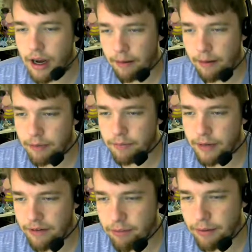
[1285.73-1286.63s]
I'm gonna
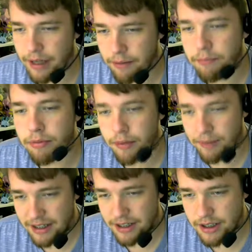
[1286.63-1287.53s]

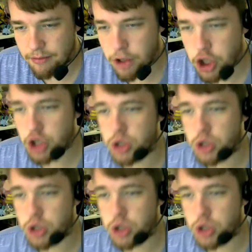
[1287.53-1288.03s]
implement some